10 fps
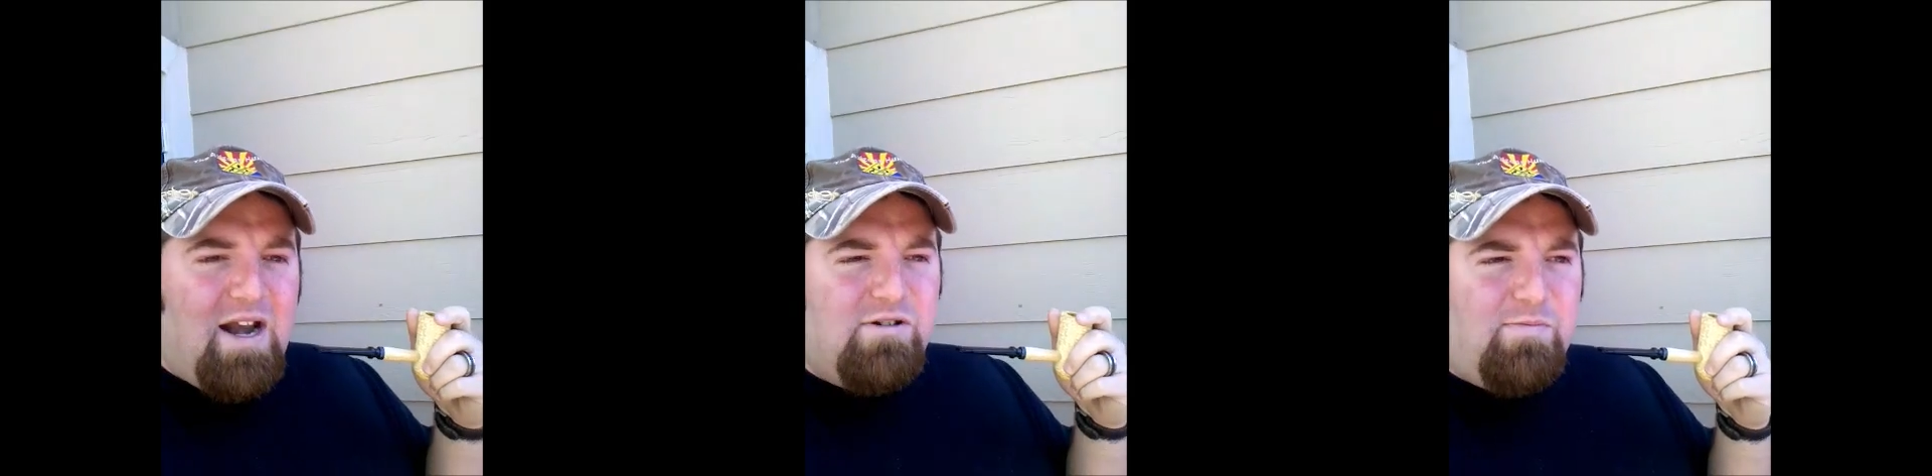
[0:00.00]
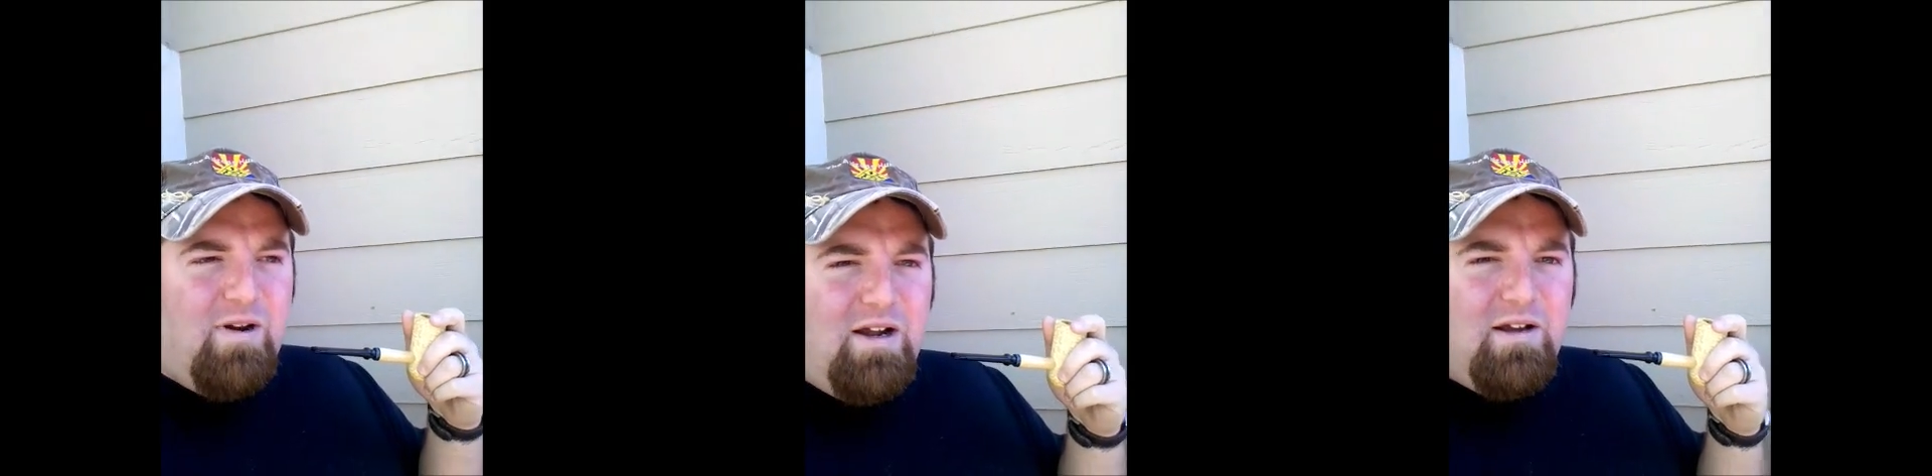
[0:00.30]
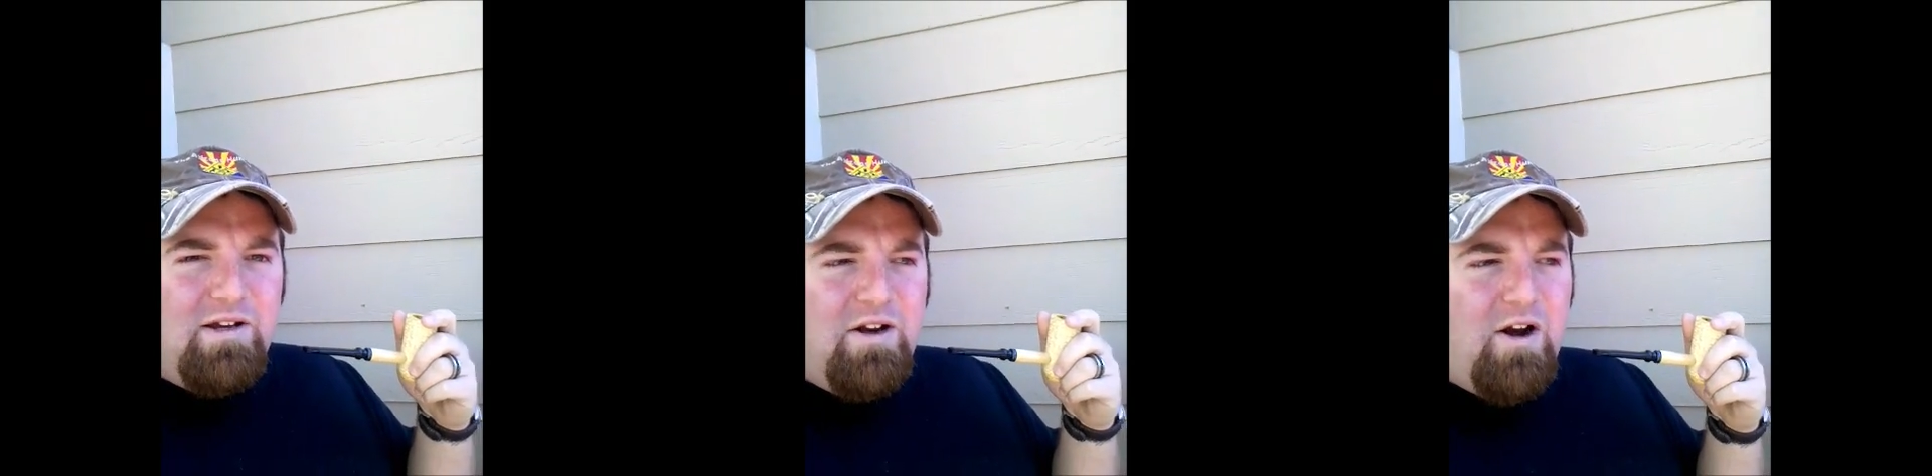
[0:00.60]
And it was pretty
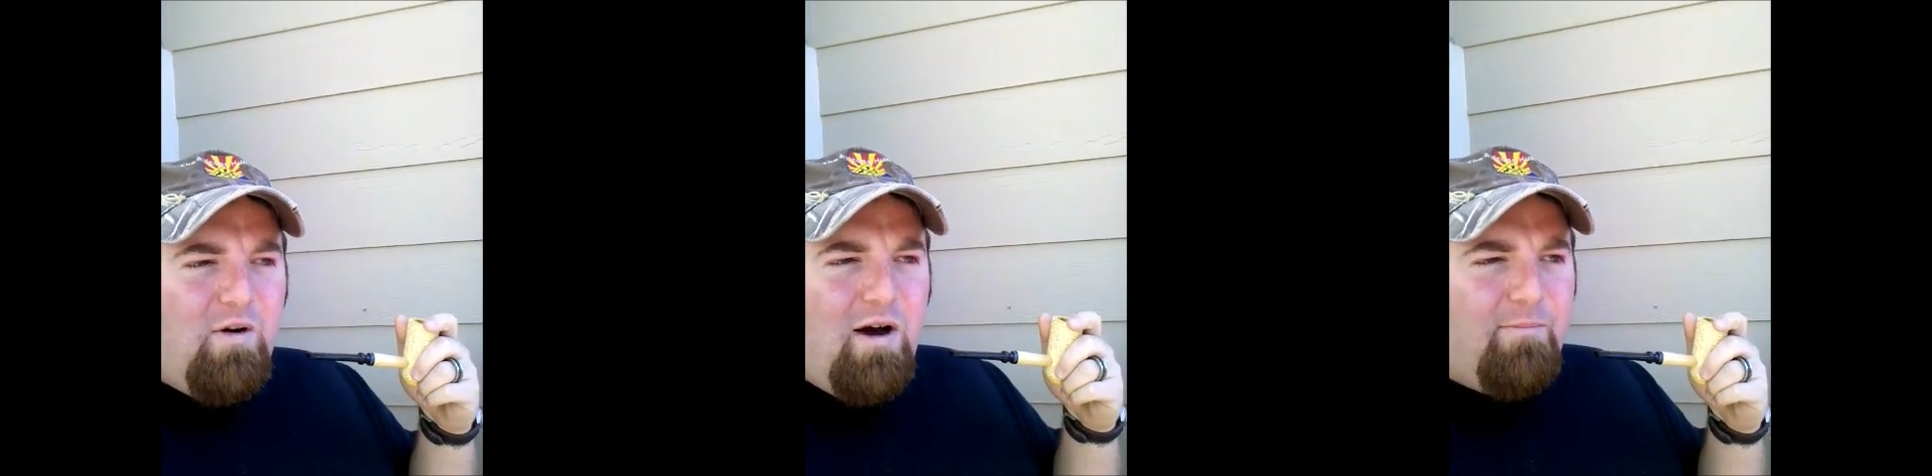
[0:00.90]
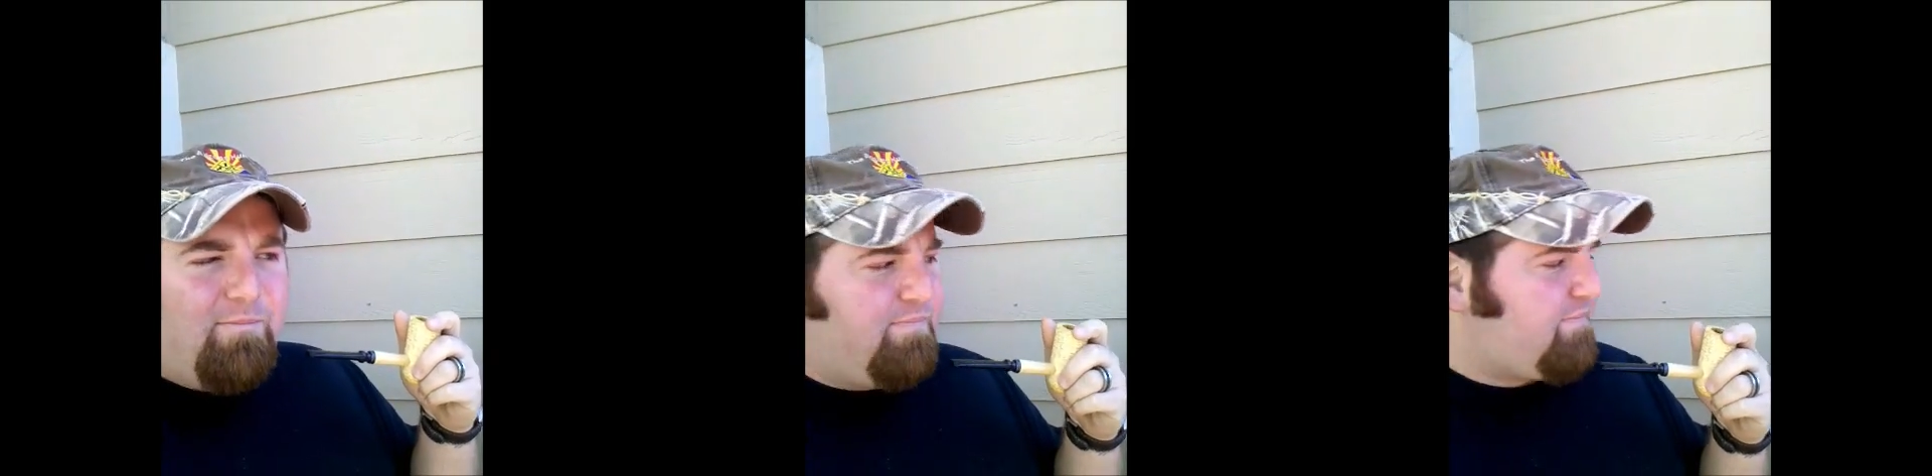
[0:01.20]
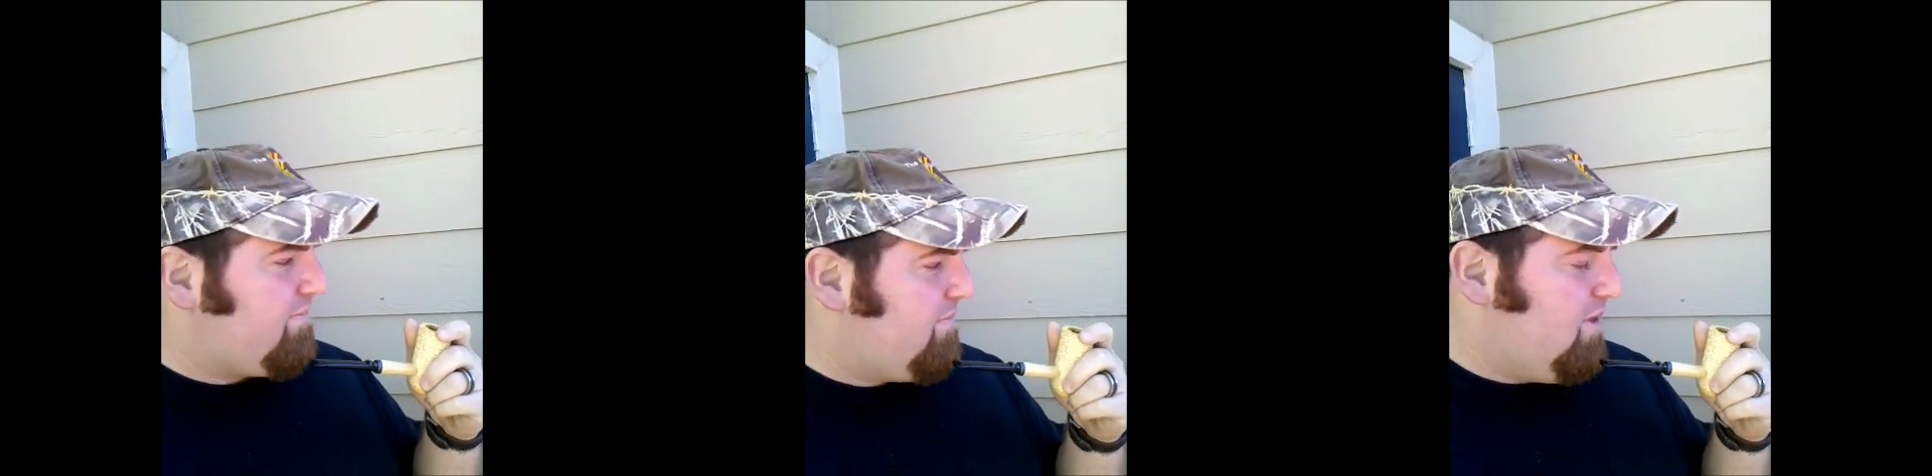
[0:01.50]
good, you know.
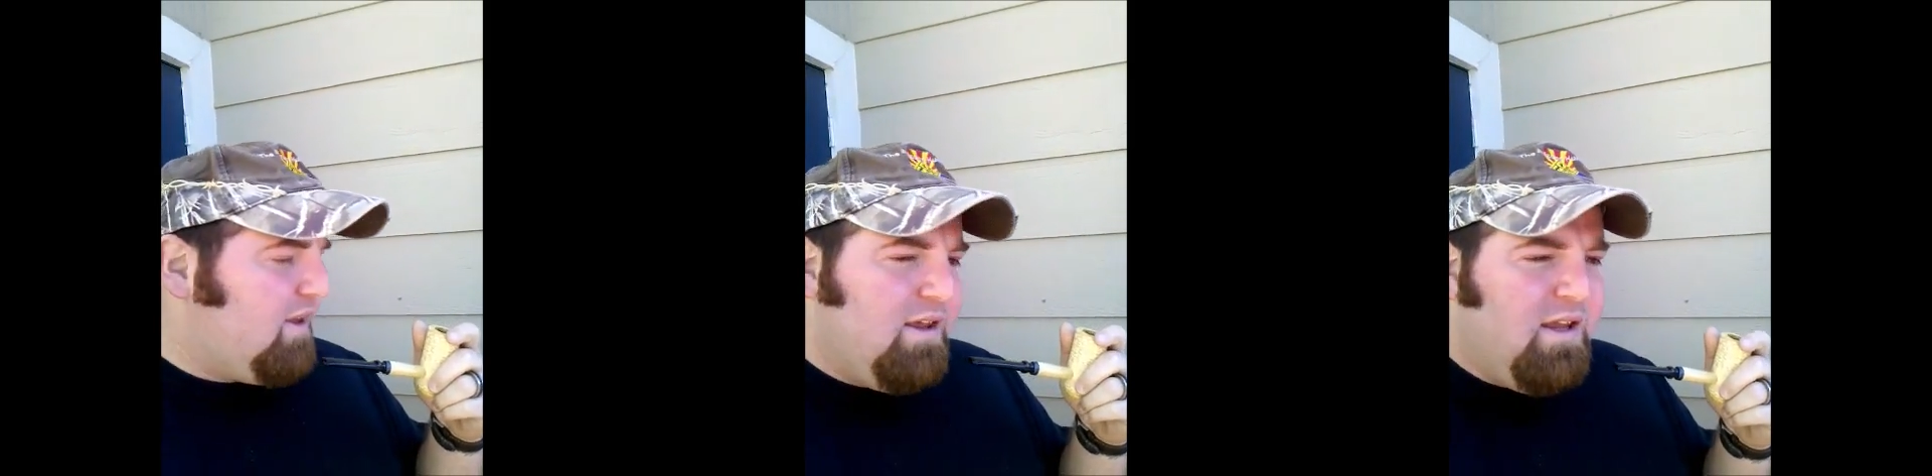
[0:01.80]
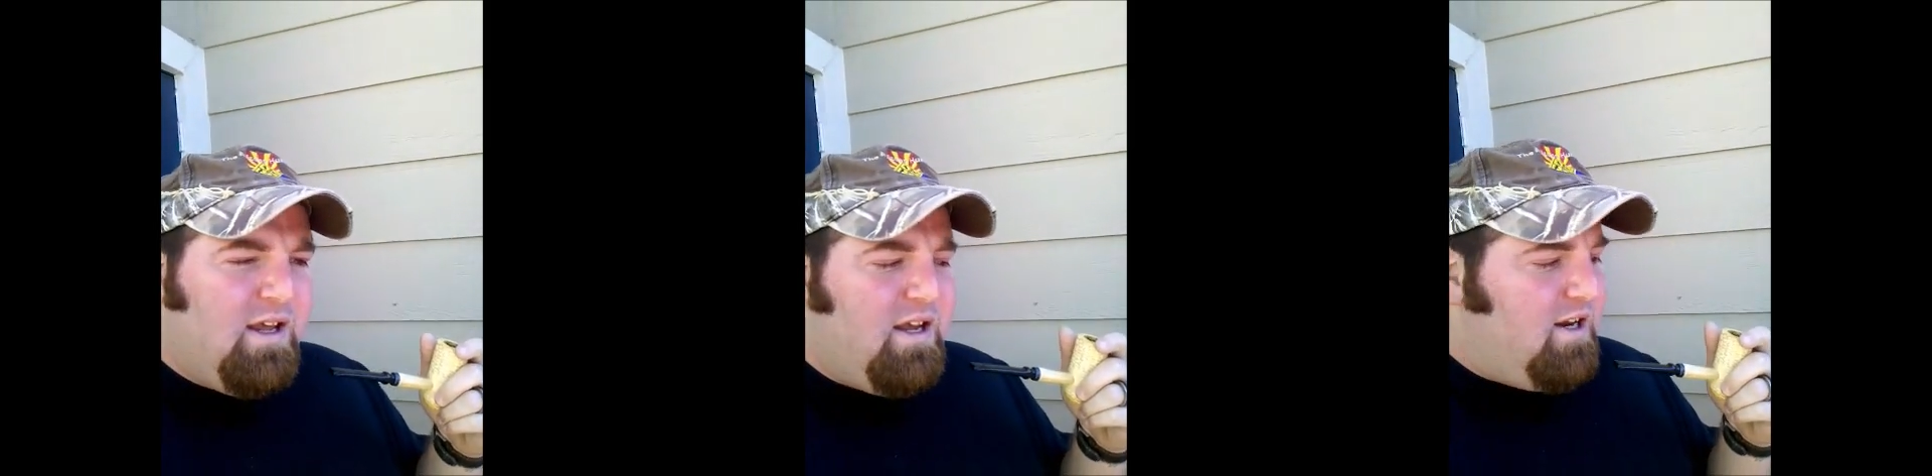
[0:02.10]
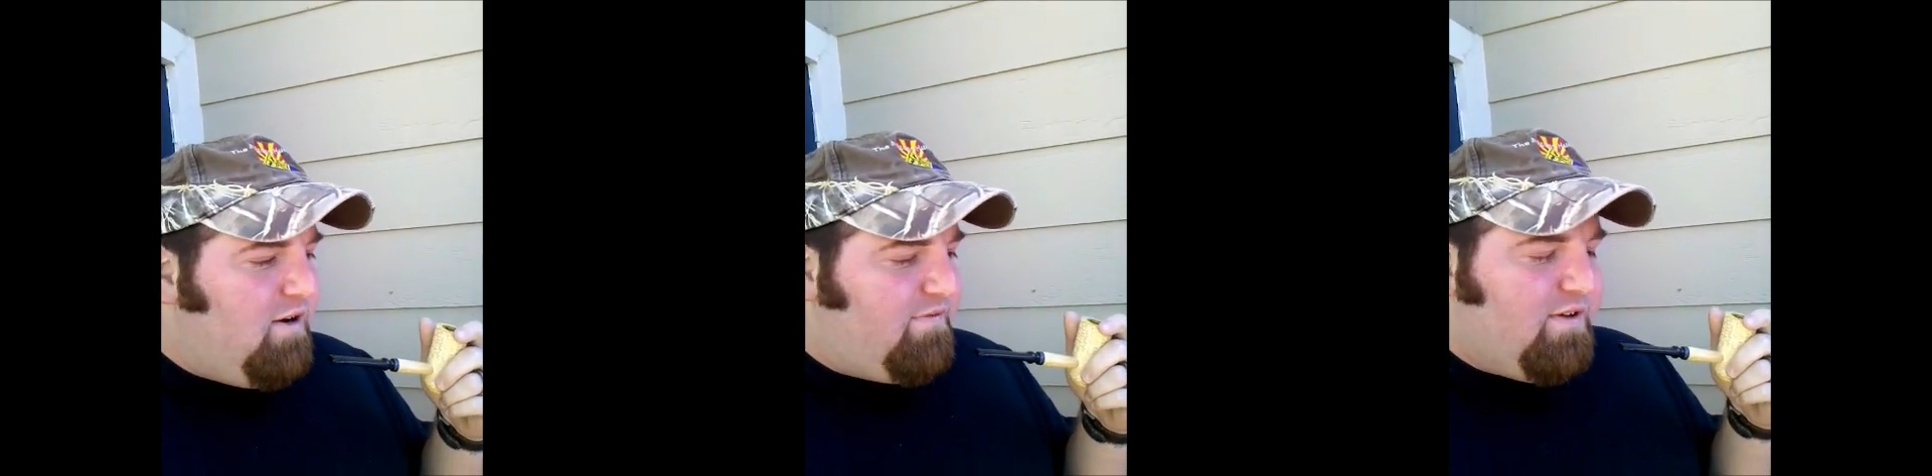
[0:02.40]
You know,